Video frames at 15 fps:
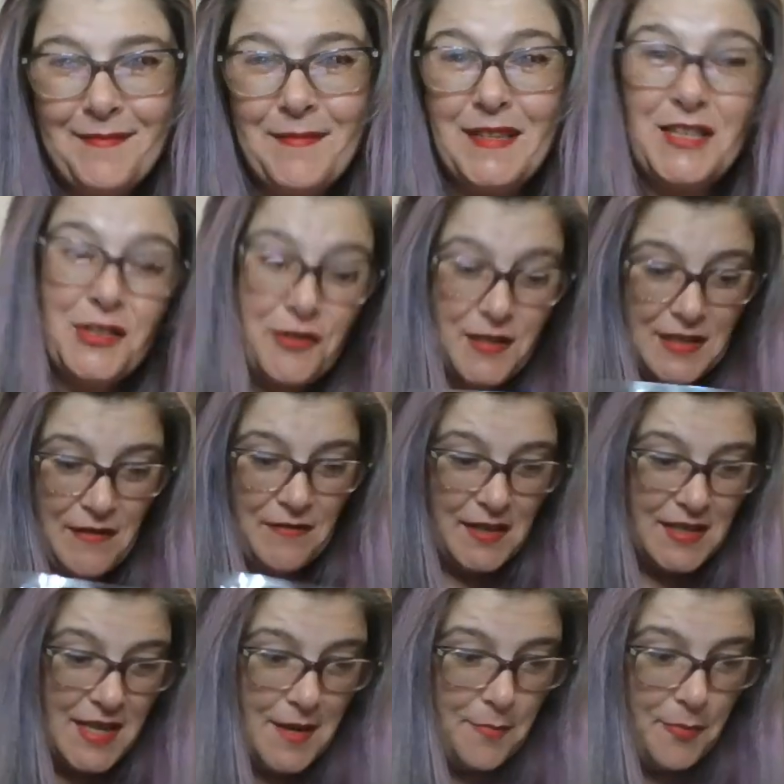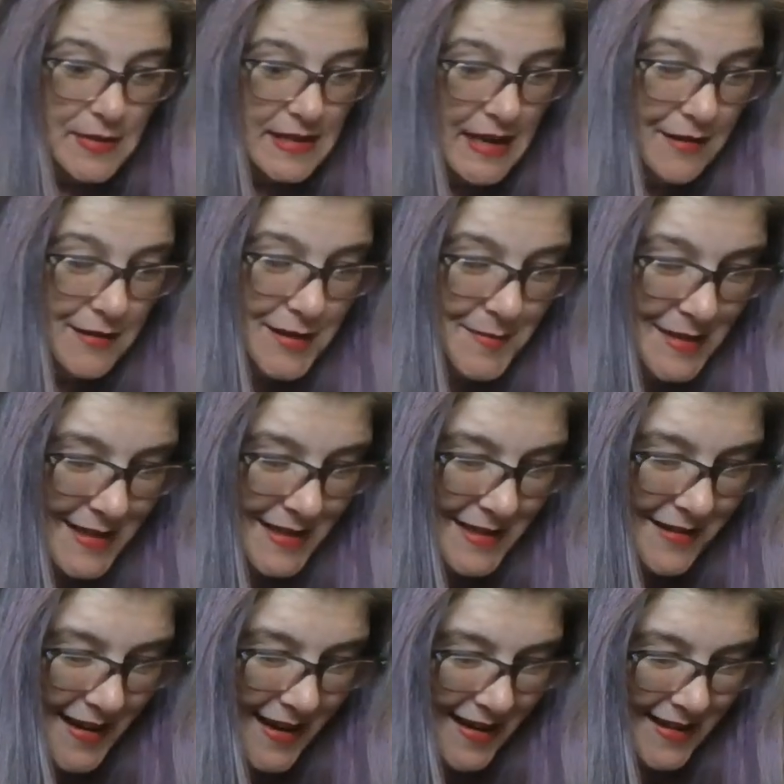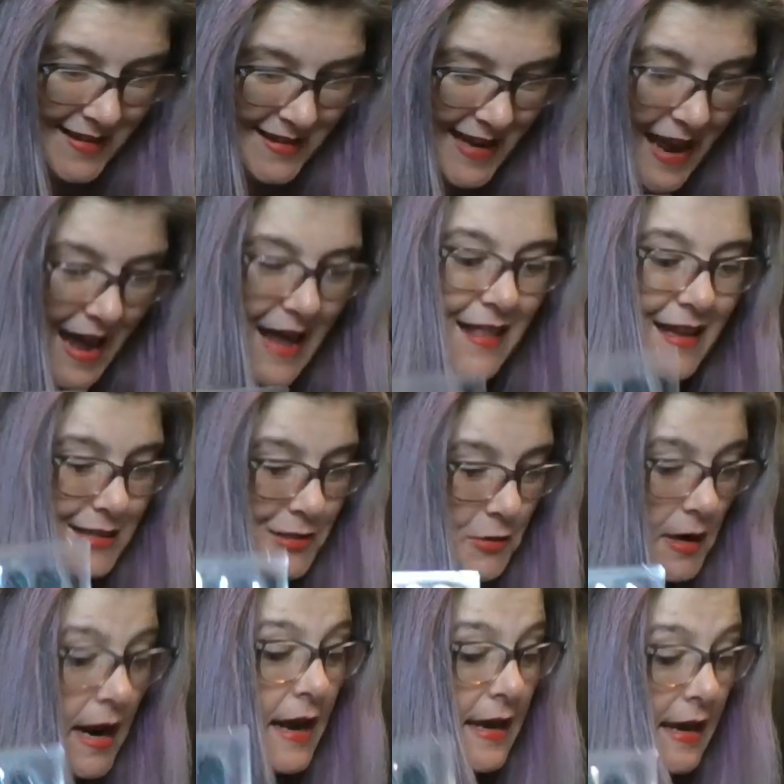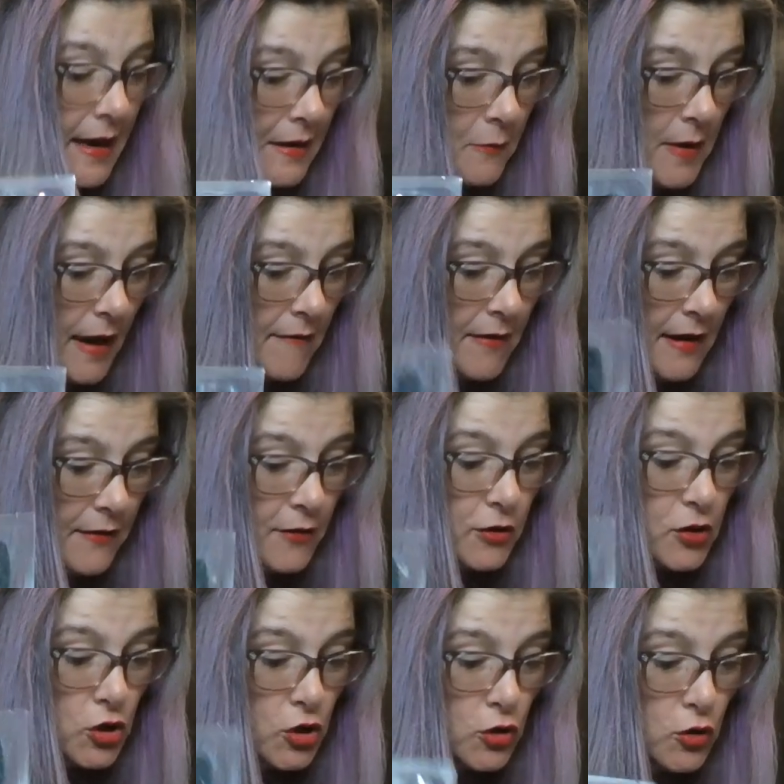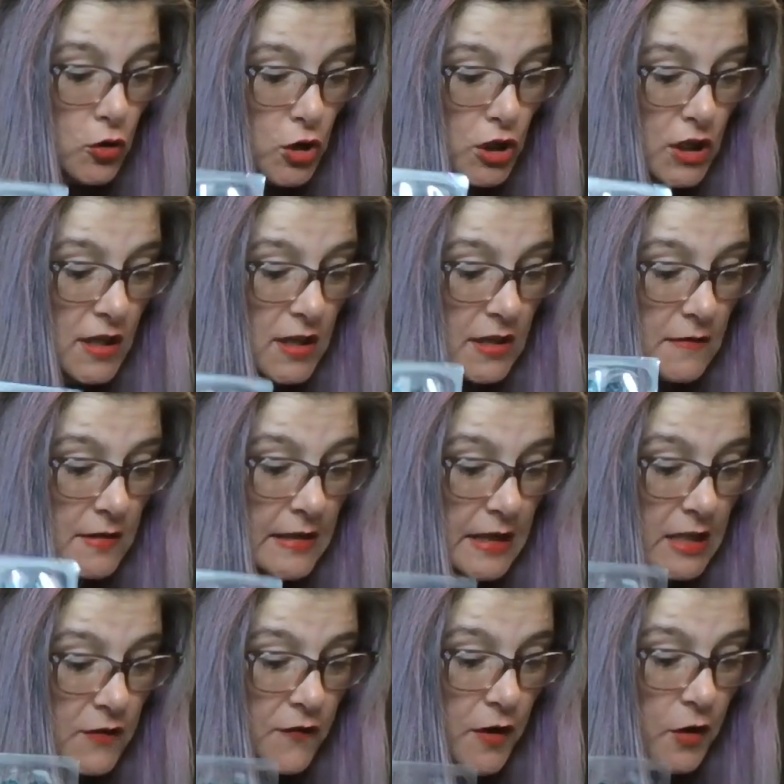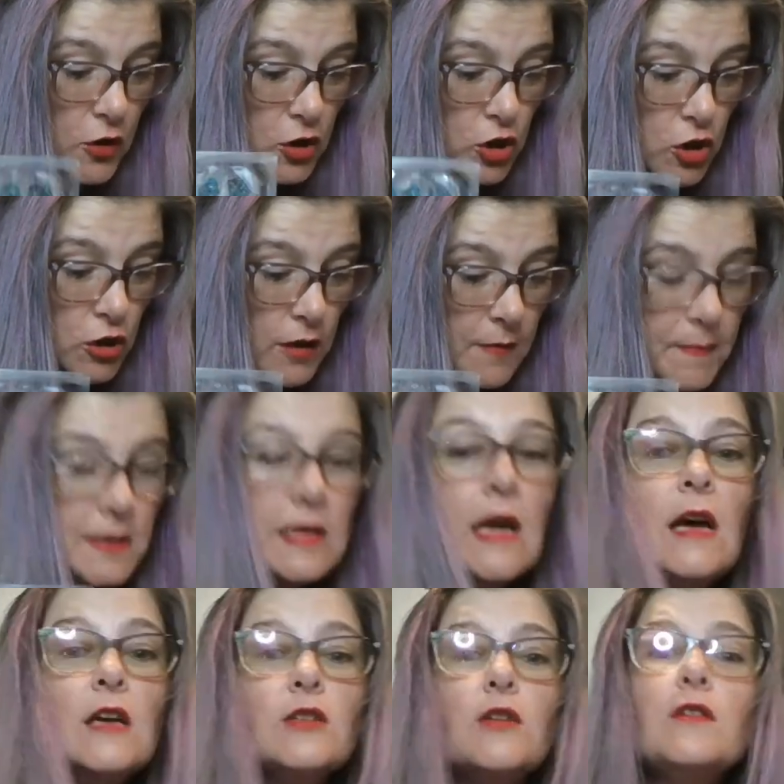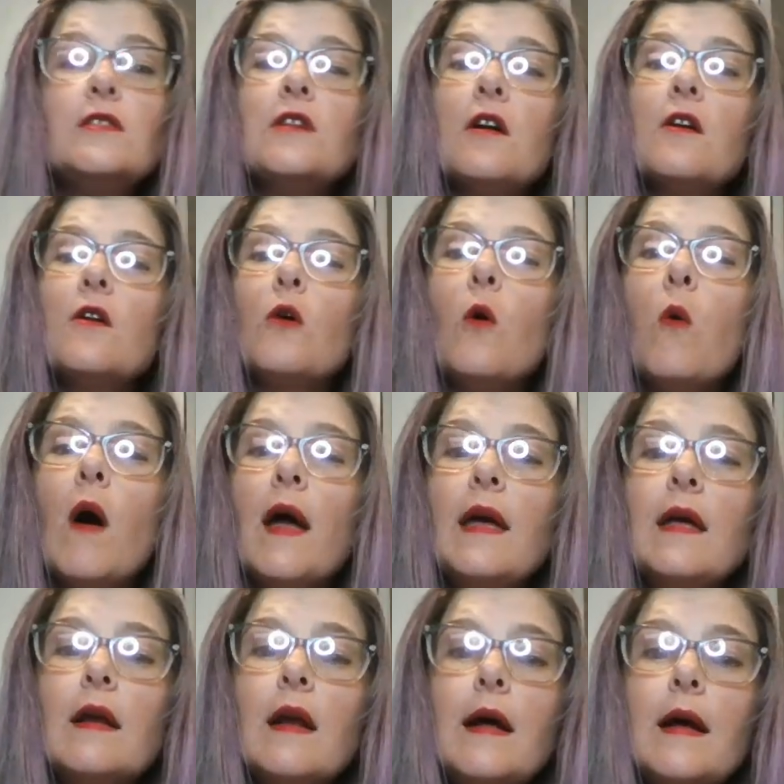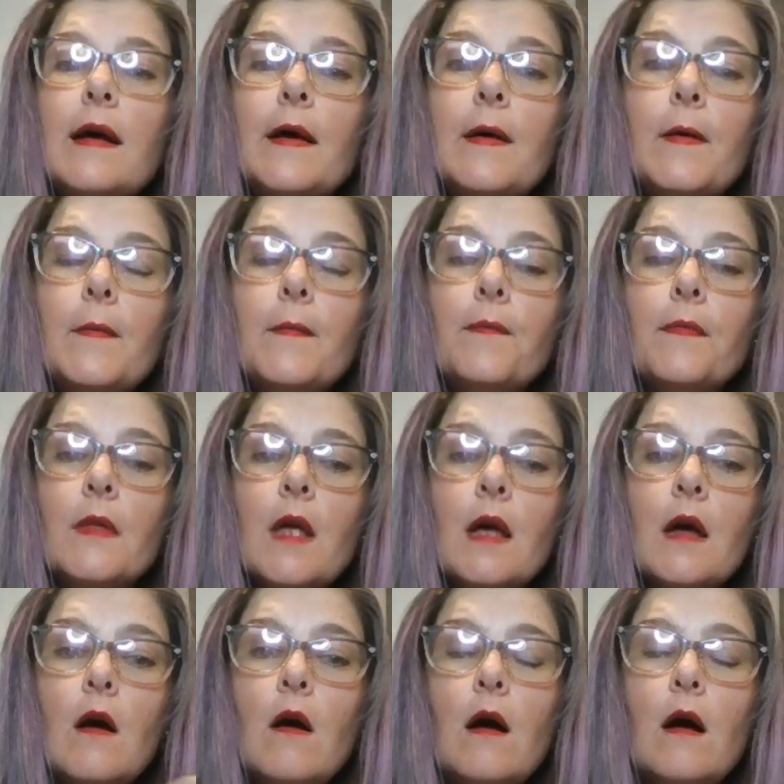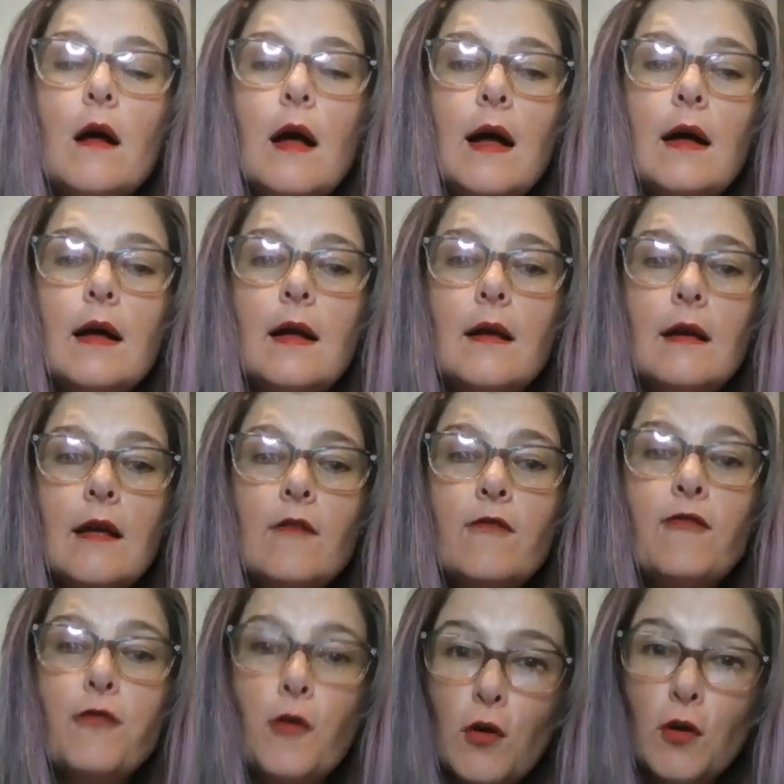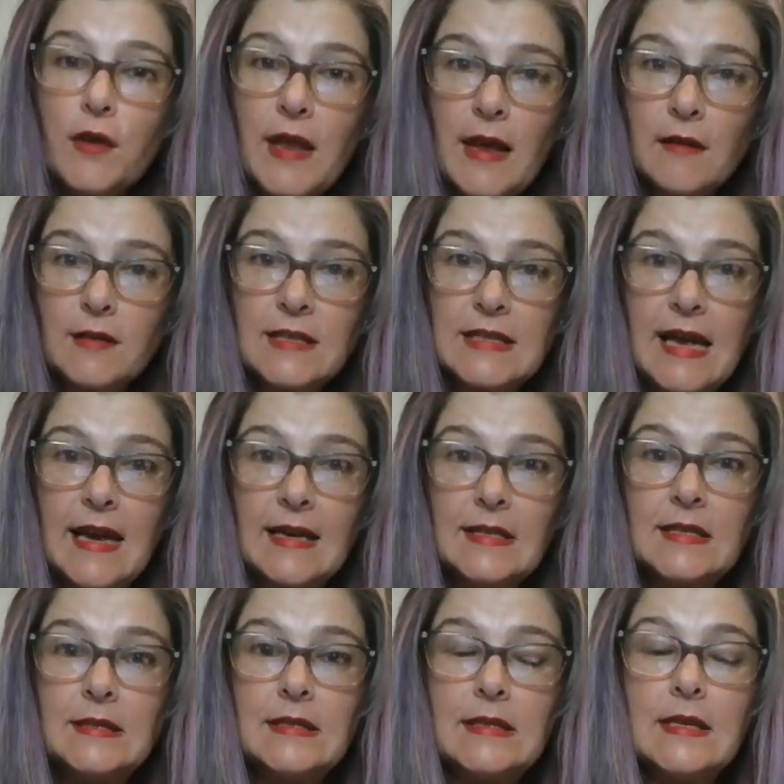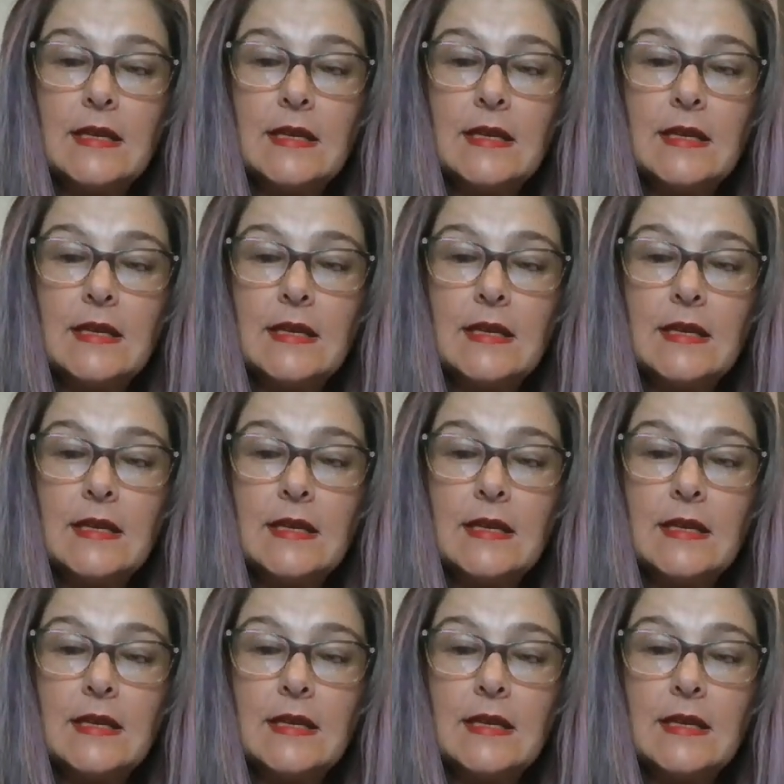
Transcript: Mysteries of the Deep. Sounds mysterious. This one, again, we have another two sheets of six finger strips. So these aren't quite, like full nail sets.